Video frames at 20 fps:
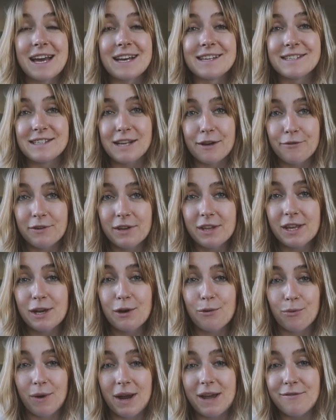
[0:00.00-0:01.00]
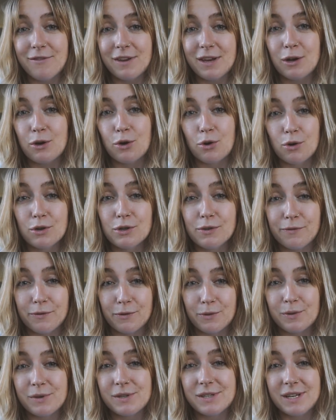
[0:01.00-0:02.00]
Yes, definitely craving cooked
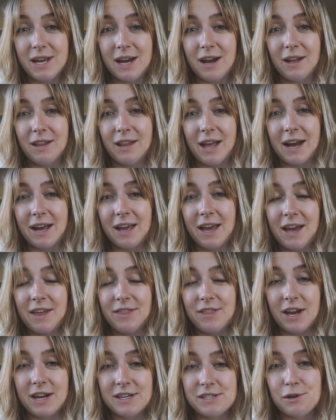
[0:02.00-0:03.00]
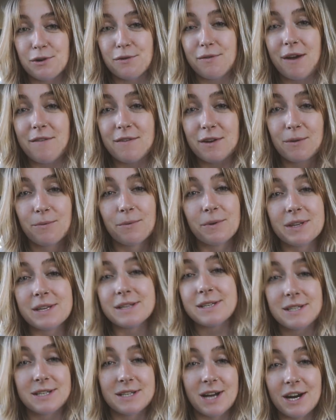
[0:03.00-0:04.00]
foods now. Like the idea of having a really
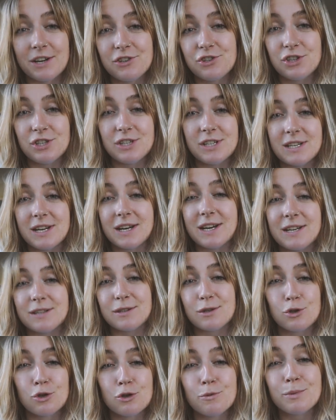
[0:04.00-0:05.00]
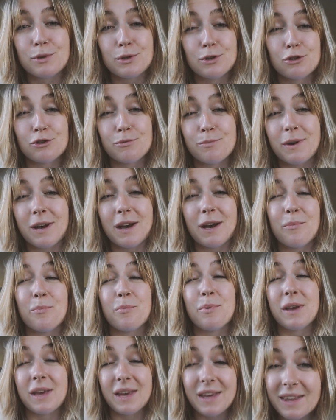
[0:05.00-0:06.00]
starchy dinner is super, super
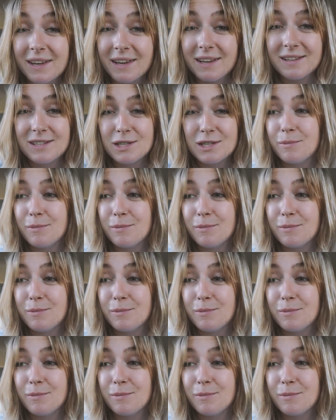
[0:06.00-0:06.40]
appealing.